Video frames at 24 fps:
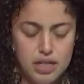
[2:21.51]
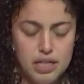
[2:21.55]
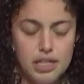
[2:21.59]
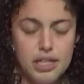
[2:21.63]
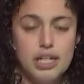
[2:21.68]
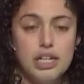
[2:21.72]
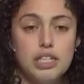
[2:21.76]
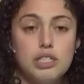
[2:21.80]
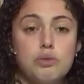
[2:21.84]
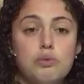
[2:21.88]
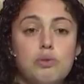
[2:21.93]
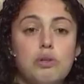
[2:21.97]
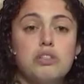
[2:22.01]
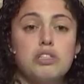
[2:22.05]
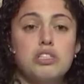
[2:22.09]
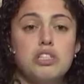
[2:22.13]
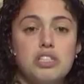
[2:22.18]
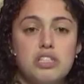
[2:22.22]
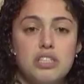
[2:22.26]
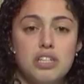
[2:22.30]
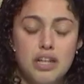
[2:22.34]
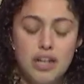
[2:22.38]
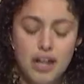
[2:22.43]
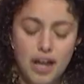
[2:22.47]
It's Rosh
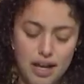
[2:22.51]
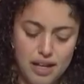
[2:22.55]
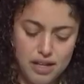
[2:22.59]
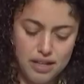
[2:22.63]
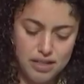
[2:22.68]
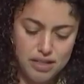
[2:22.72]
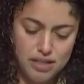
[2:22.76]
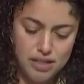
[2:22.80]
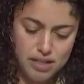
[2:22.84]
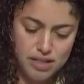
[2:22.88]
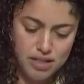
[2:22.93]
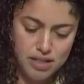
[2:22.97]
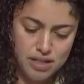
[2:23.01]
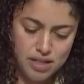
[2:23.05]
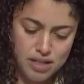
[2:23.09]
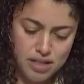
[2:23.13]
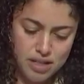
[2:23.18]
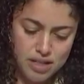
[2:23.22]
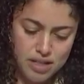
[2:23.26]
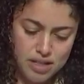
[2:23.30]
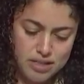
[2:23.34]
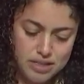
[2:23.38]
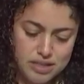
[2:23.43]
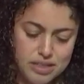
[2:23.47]
Hashanah.
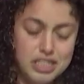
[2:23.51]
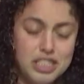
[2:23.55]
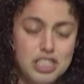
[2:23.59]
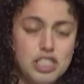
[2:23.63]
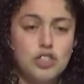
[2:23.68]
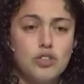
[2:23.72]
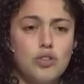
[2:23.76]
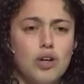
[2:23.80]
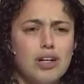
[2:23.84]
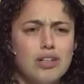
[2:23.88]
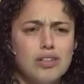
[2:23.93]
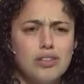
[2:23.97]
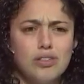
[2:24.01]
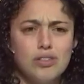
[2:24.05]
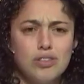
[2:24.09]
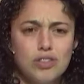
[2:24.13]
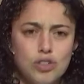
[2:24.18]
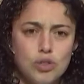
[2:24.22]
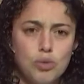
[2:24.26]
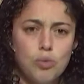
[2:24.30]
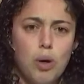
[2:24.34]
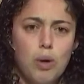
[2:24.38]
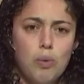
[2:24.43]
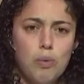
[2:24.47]
These struggles, or
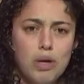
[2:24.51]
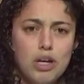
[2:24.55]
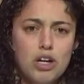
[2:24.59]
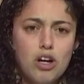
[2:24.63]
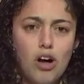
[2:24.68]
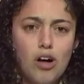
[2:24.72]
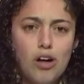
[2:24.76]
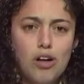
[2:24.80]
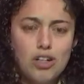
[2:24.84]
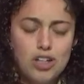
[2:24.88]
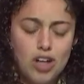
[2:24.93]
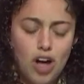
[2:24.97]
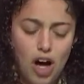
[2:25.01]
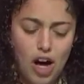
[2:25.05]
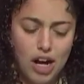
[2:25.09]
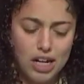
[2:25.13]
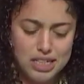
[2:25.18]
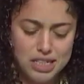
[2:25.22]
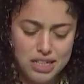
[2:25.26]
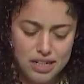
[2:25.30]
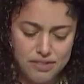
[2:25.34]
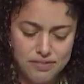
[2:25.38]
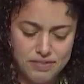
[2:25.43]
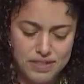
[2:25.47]
what we call
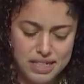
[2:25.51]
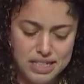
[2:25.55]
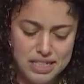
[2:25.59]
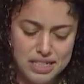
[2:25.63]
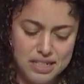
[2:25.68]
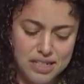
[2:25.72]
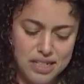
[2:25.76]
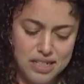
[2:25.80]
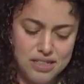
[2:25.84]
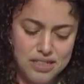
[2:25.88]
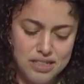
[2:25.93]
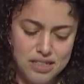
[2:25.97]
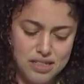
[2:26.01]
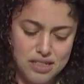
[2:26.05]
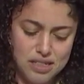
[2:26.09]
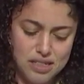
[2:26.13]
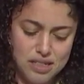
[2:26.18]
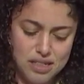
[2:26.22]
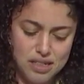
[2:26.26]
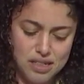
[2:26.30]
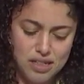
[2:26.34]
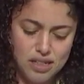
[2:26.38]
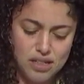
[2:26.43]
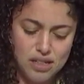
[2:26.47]
cognitive dissonance,
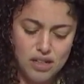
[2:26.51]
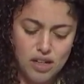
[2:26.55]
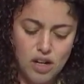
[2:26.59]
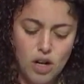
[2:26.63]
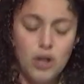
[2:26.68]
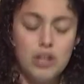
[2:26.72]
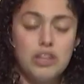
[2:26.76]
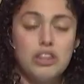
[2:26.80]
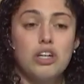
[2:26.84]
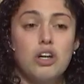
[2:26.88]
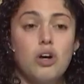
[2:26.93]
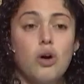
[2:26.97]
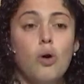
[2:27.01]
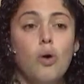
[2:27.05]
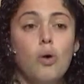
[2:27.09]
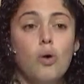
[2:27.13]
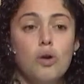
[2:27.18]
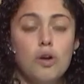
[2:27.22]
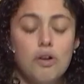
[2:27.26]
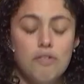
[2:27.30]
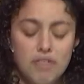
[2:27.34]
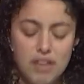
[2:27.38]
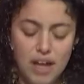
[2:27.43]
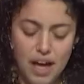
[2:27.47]
are at the core
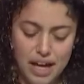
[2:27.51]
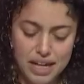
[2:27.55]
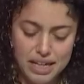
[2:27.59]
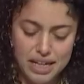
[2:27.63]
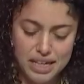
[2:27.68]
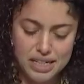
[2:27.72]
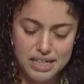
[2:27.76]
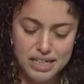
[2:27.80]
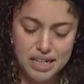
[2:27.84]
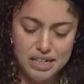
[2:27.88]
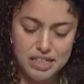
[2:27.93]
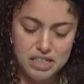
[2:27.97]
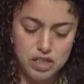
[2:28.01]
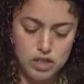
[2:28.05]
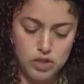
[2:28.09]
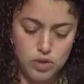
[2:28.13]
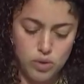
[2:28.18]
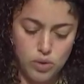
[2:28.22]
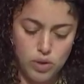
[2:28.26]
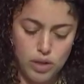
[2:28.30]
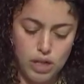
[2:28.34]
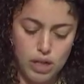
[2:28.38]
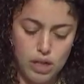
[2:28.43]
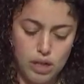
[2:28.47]
of the Akedah
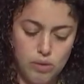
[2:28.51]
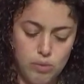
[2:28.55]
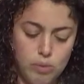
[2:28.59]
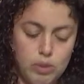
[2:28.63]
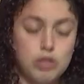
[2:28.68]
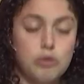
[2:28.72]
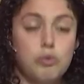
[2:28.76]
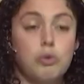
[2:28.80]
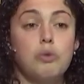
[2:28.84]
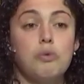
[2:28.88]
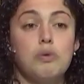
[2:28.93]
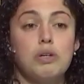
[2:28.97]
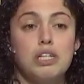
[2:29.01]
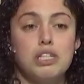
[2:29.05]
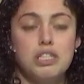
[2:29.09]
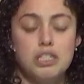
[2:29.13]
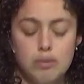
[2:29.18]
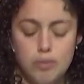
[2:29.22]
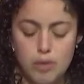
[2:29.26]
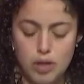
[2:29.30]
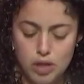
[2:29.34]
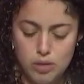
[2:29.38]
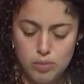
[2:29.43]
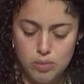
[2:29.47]
story, which we'll read
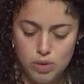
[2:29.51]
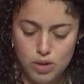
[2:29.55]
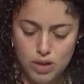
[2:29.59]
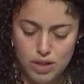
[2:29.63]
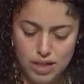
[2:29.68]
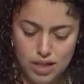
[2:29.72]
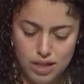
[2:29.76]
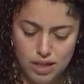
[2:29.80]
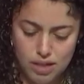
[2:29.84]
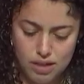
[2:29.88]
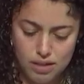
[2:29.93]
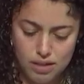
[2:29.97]
tomorrow morning.